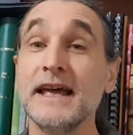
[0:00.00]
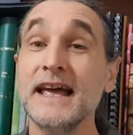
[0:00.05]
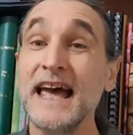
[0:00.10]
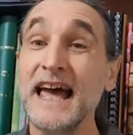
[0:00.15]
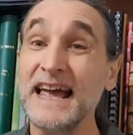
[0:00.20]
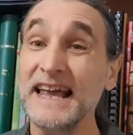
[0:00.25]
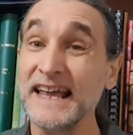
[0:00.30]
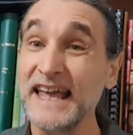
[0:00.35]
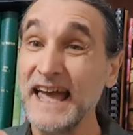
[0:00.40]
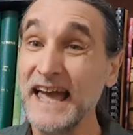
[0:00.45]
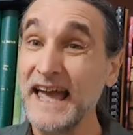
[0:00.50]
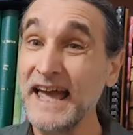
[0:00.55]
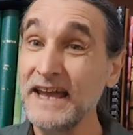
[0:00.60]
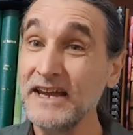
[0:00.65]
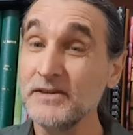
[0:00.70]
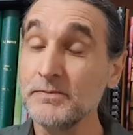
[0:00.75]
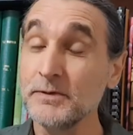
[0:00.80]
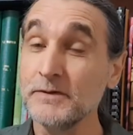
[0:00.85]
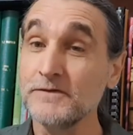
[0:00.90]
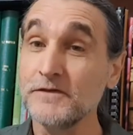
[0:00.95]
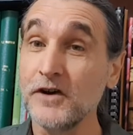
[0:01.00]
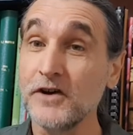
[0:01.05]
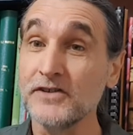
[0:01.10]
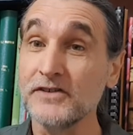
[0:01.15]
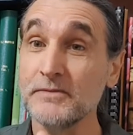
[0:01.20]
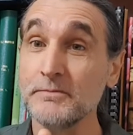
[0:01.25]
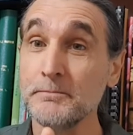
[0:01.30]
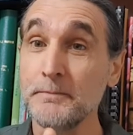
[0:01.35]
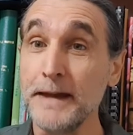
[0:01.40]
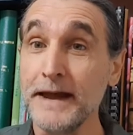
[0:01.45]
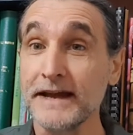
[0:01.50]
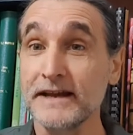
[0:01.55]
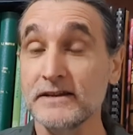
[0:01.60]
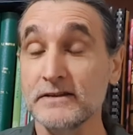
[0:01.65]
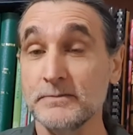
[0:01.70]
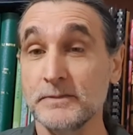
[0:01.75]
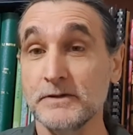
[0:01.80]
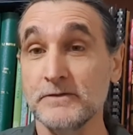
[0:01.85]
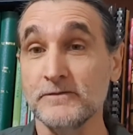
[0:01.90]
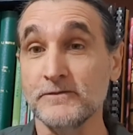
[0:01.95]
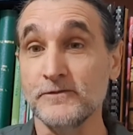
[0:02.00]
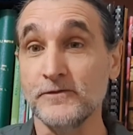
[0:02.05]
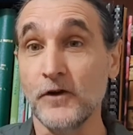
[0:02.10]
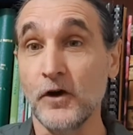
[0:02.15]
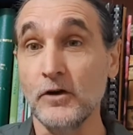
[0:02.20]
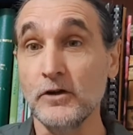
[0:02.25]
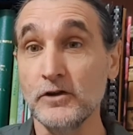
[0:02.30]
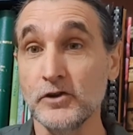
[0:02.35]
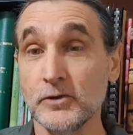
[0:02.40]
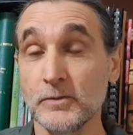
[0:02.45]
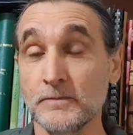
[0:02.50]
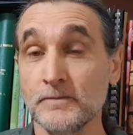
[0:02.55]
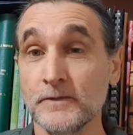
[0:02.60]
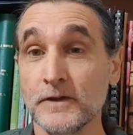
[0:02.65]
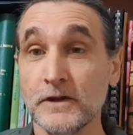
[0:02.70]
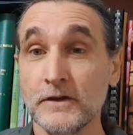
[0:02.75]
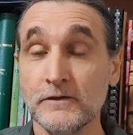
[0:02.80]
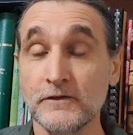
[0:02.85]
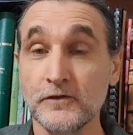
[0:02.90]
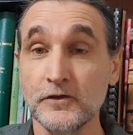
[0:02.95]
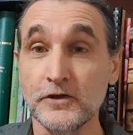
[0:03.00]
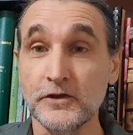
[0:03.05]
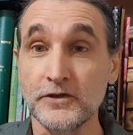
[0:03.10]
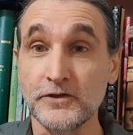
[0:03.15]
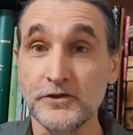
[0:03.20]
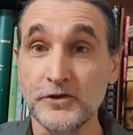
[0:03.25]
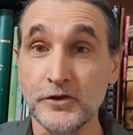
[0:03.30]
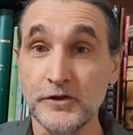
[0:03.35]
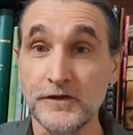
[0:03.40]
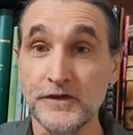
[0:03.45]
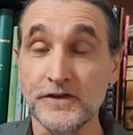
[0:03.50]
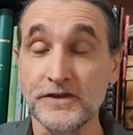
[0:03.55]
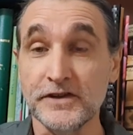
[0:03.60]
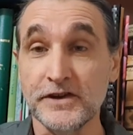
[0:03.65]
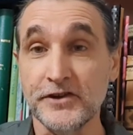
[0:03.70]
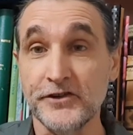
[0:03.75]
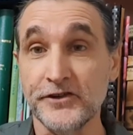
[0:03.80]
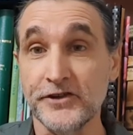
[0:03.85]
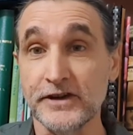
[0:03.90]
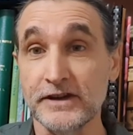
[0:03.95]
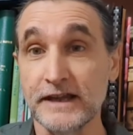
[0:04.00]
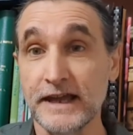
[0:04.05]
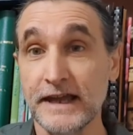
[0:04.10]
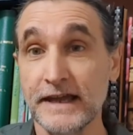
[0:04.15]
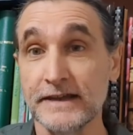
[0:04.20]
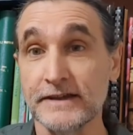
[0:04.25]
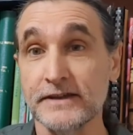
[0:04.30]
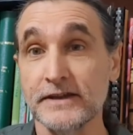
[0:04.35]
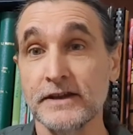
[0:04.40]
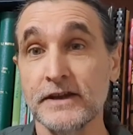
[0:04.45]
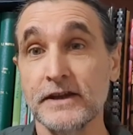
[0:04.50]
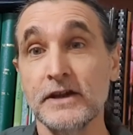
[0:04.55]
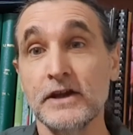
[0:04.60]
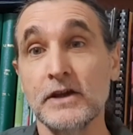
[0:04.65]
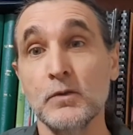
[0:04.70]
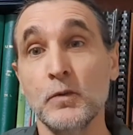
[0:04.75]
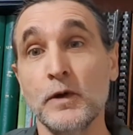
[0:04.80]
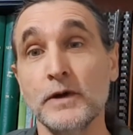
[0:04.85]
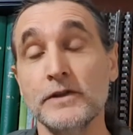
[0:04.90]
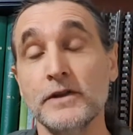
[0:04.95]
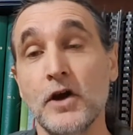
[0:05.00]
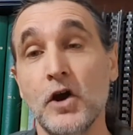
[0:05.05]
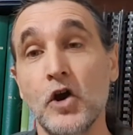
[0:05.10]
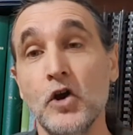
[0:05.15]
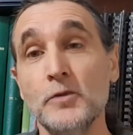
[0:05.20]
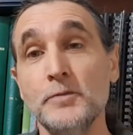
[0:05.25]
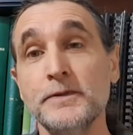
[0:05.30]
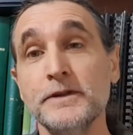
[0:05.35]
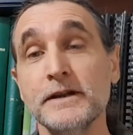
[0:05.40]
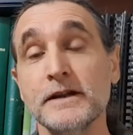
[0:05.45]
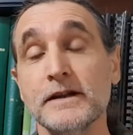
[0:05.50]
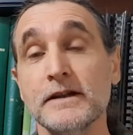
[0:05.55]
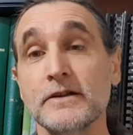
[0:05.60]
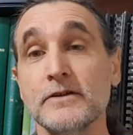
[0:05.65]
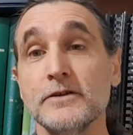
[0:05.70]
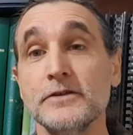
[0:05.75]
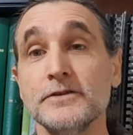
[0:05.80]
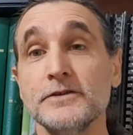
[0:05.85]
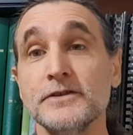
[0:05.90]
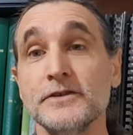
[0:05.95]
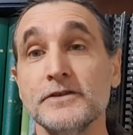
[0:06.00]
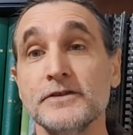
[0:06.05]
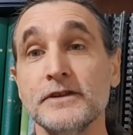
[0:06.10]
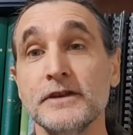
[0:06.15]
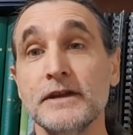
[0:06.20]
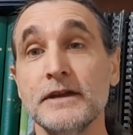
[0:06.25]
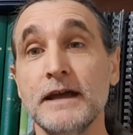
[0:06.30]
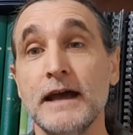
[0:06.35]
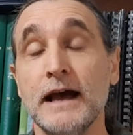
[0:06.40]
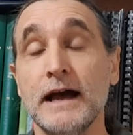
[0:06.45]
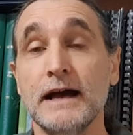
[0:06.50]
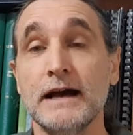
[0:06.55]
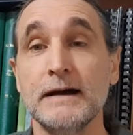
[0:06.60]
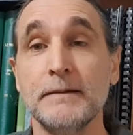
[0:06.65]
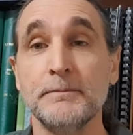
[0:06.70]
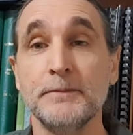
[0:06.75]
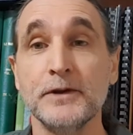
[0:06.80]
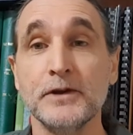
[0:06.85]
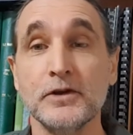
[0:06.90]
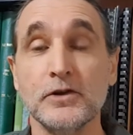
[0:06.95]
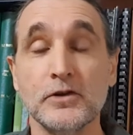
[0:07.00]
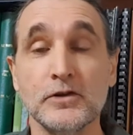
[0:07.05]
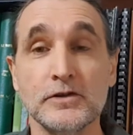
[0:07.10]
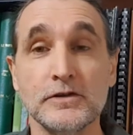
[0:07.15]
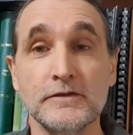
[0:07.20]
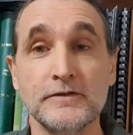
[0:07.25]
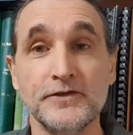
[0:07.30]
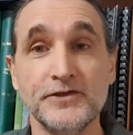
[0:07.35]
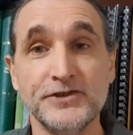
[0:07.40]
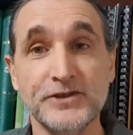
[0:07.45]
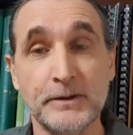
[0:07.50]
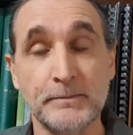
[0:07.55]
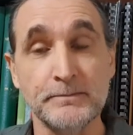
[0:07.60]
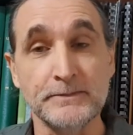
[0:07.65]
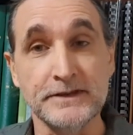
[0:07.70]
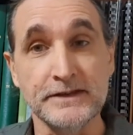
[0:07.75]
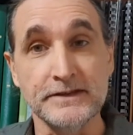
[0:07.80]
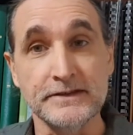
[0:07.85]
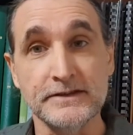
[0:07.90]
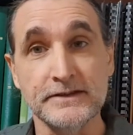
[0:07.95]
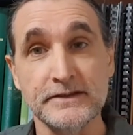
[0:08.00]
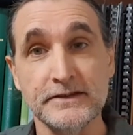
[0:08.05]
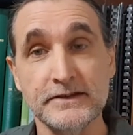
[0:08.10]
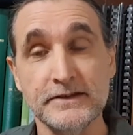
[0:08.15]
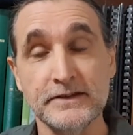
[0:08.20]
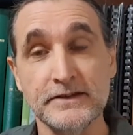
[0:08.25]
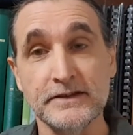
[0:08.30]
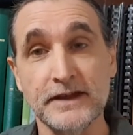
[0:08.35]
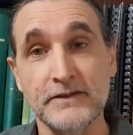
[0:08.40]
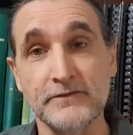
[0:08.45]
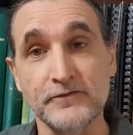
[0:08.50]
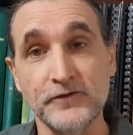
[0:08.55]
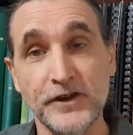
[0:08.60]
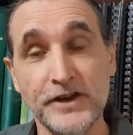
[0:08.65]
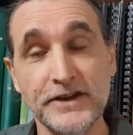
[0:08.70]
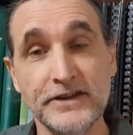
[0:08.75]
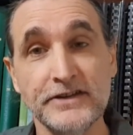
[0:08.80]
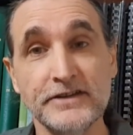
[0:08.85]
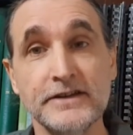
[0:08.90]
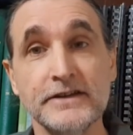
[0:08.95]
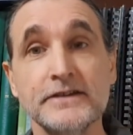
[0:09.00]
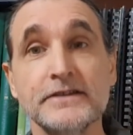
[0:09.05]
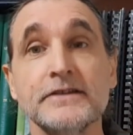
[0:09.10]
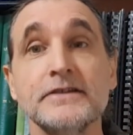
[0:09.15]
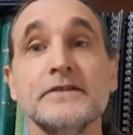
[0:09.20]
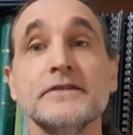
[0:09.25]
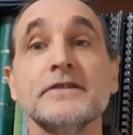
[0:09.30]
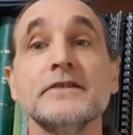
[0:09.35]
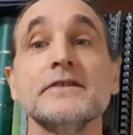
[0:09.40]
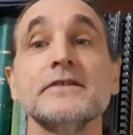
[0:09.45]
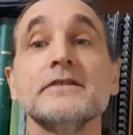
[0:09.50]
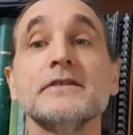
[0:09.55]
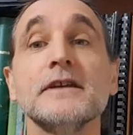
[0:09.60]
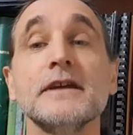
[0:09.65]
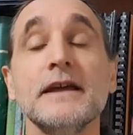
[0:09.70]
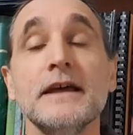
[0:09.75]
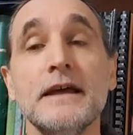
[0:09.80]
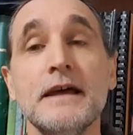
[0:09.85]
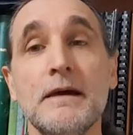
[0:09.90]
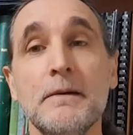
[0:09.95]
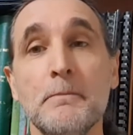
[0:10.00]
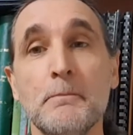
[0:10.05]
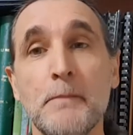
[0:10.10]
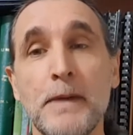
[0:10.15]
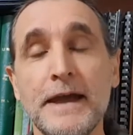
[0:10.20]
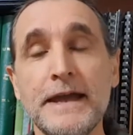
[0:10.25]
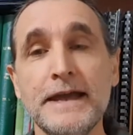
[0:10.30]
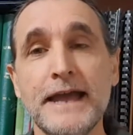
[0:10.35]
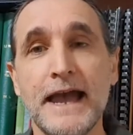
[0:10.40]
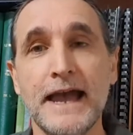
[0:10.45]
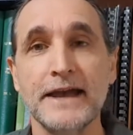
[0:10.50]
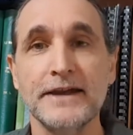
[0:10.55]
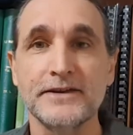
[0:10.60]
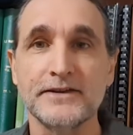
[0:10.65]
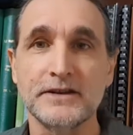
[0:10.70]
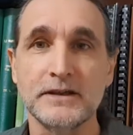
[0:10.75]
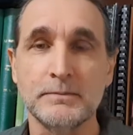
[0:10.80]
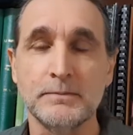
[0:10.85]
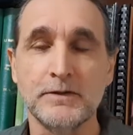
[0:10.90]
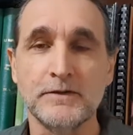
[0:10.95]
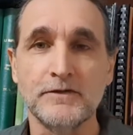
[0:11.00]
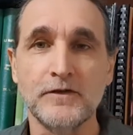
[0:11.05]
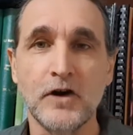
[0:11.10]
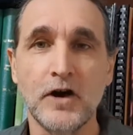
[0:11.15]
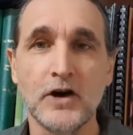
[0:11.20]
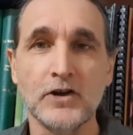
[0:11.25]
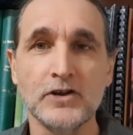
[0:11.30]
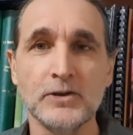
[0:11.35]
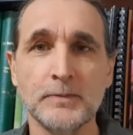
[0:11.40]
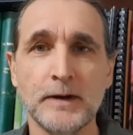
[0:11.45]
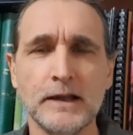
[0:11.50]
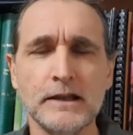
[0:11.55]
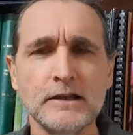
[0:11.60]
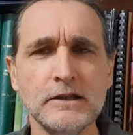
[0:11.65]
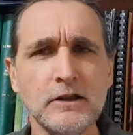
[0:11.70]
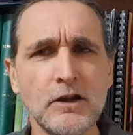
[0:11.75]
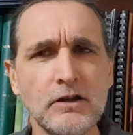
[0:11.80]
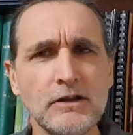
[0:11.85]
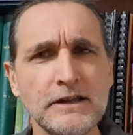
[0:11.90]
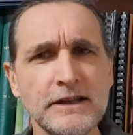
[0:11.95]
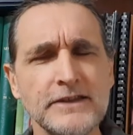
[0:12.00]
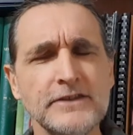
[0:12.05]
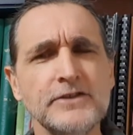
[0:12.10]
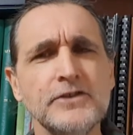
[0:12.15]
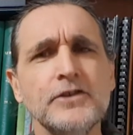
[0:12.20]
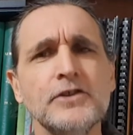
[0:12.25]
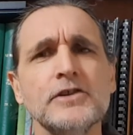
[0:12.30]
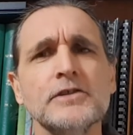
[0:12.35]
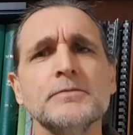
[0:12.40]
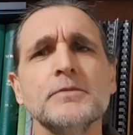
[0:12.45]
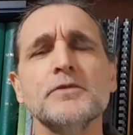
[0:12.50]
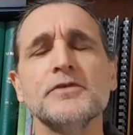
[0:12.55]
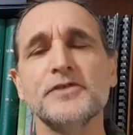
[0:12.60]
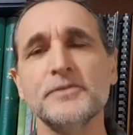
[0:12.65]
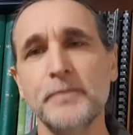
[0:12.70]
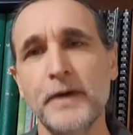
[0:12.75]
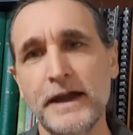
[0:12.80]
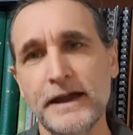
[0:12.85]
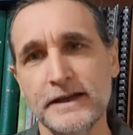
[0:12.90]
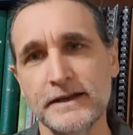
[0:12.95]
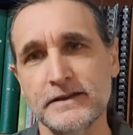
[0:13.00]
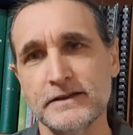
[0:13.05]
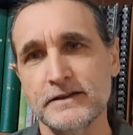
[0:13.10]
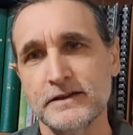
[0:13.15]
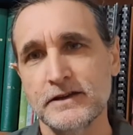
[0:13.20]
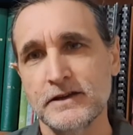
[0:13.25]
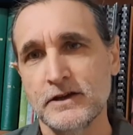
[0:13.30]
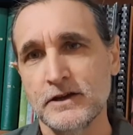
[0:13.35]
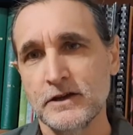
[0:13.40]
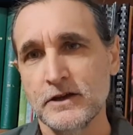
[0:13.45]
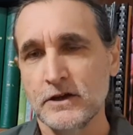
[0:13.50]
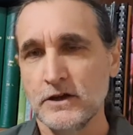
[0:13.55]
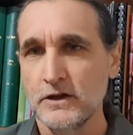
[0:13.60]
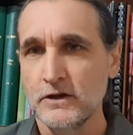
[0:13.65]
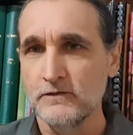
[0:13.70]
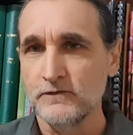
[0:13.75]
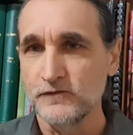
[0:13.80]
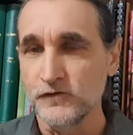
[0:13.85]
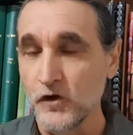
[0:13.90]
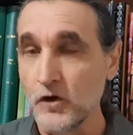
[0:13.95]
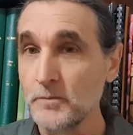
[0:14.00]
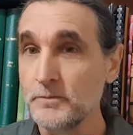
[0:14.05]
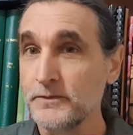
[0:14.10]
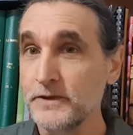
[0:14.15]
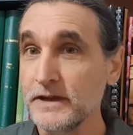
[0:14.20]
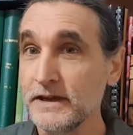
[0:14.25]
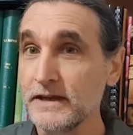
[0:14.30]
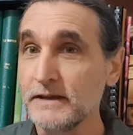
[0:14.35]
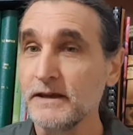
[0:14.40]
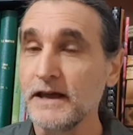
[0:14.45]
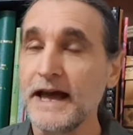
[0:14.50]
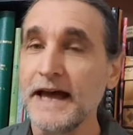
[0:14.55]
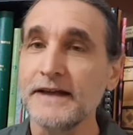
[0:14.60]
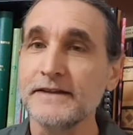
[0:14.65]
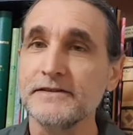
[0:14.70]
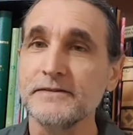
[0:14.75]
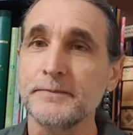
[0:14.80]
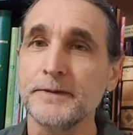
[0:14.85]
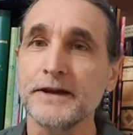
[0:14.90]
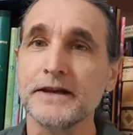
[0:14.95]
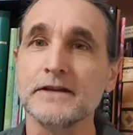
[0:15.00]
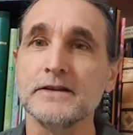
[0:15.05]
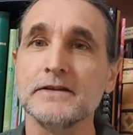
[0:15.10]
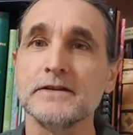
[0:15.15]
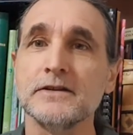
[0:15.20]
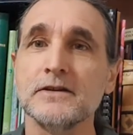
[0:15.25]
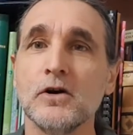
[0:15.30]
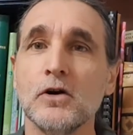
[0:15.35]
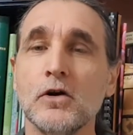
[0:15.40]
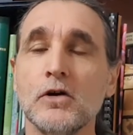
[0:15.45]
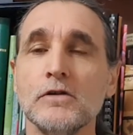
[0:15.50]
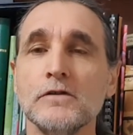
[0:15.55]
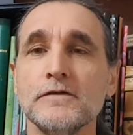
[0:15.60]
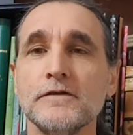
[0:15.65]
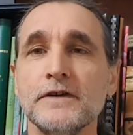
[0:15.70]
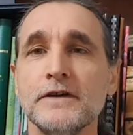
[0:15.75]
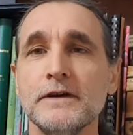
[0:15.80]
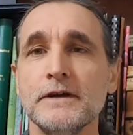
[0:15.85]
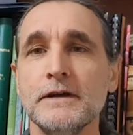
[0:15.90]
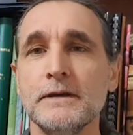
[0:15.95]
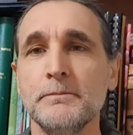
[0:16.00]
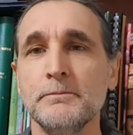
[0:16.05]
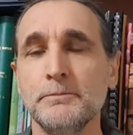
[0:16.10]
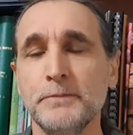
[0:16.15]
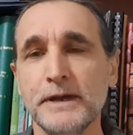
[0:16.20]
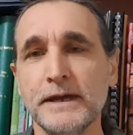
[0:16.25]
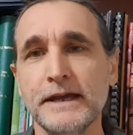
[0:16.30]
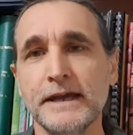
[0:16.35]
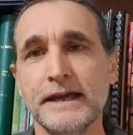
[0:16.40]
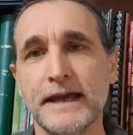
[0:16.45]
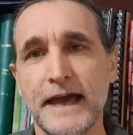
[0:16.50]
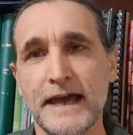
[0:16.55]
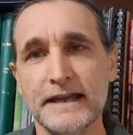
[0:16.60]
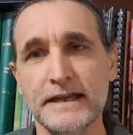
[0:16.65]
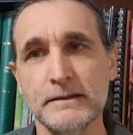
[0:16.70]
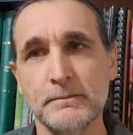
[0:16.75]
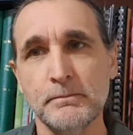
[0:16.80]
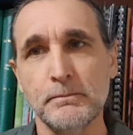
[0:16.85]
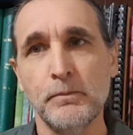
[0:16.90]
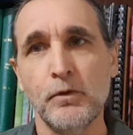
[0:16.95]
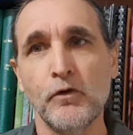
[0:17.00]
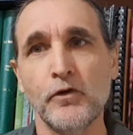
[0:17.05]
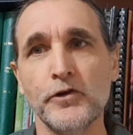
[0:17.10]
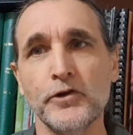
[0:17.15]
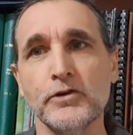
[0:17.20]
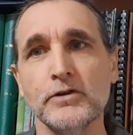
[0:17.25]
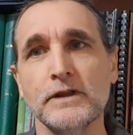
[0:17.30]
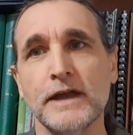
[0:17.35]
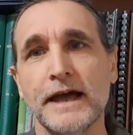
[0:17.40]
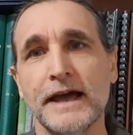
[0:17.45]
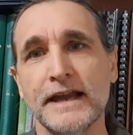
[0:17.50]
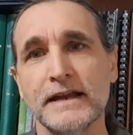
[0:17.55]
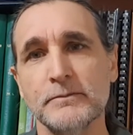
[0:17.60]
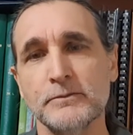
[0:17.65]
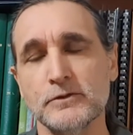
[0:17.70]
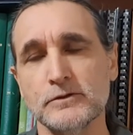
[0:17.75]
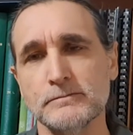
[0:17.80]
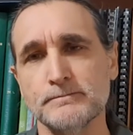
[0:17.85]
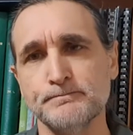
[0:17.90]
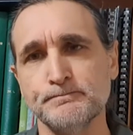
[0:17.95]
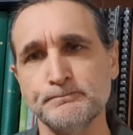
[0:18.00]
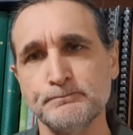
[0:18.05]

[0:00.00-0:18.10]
And cage provides maximum volume for the surface area land, where the open enclosures, because of jump distances and reach distances, may actually provide them a lot less usable space from the aspects of being an arboreal animal.